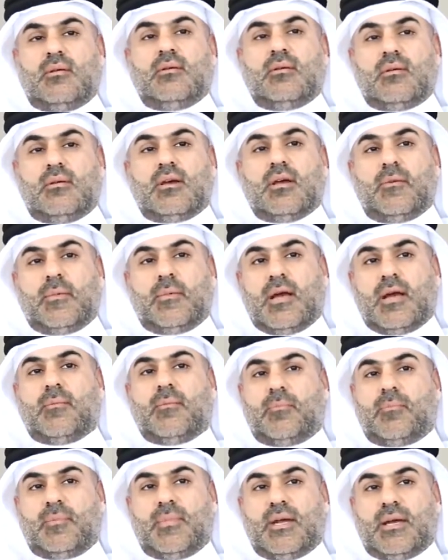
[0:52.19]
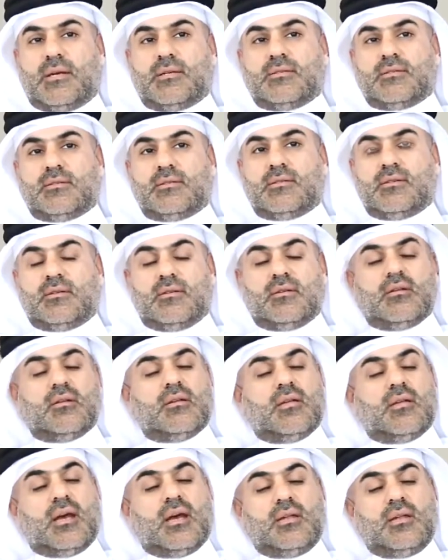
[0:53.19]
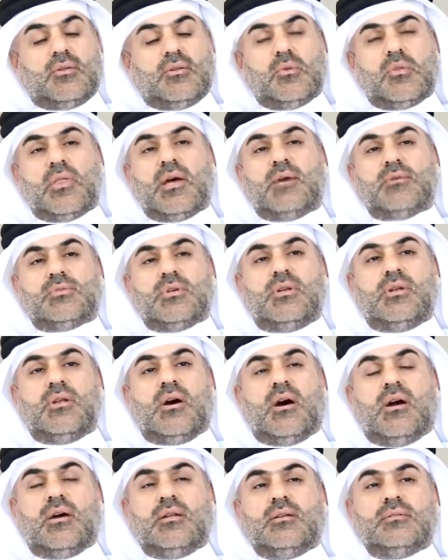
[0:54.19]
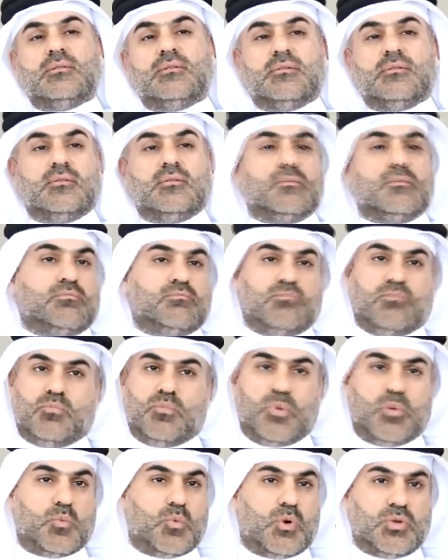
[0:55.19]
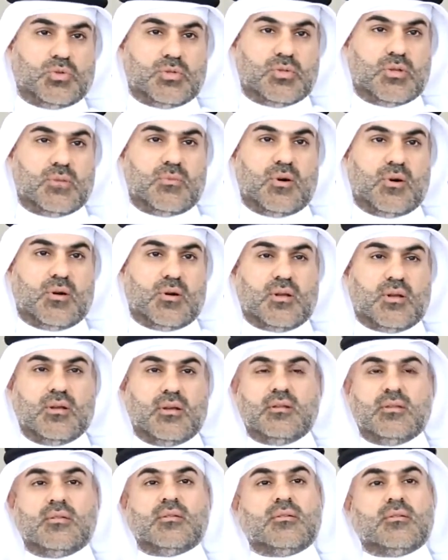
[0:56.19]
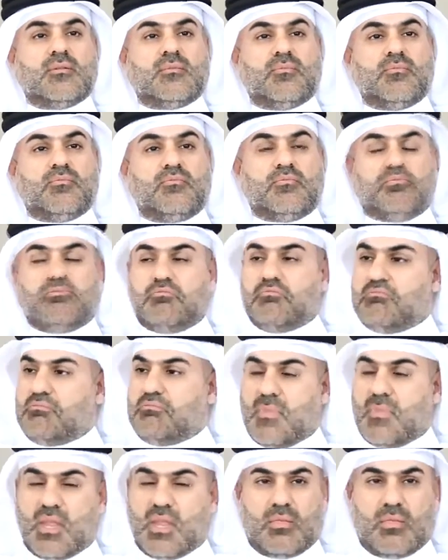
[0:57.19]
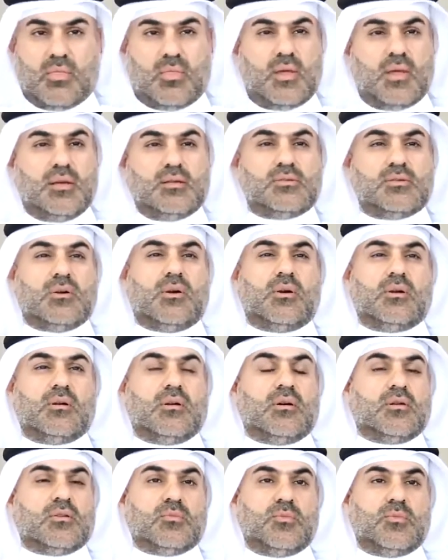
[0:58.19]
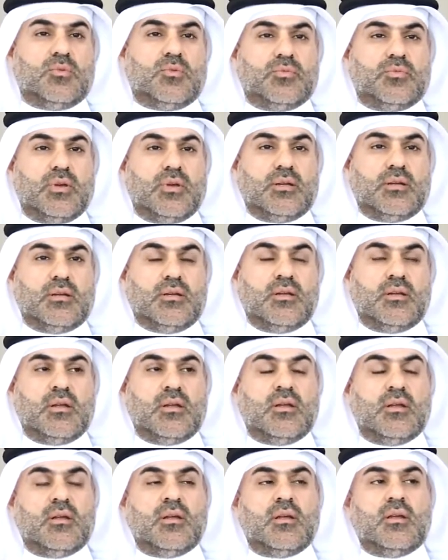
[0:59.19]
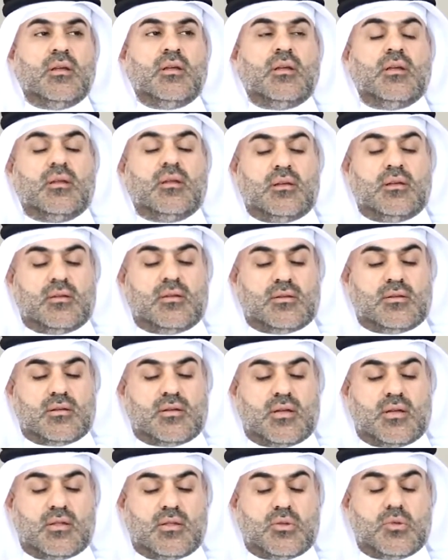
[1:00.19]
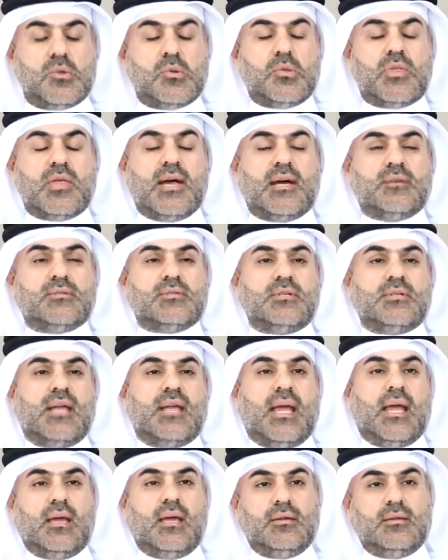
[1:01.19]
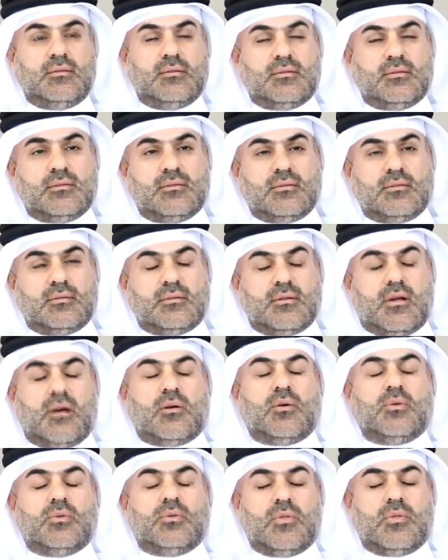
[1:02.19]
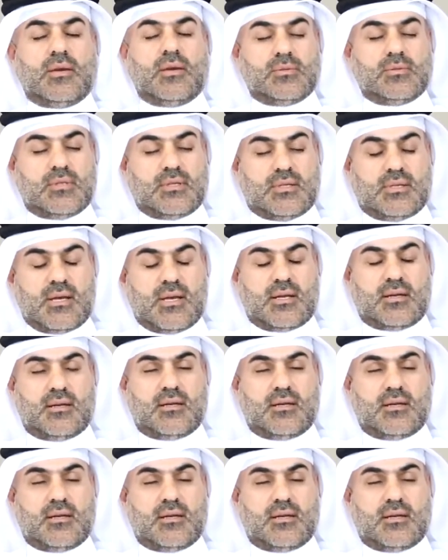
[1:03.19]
coming up next. Yeah, in 2009, we watch the market. Things are not moving. In 2010,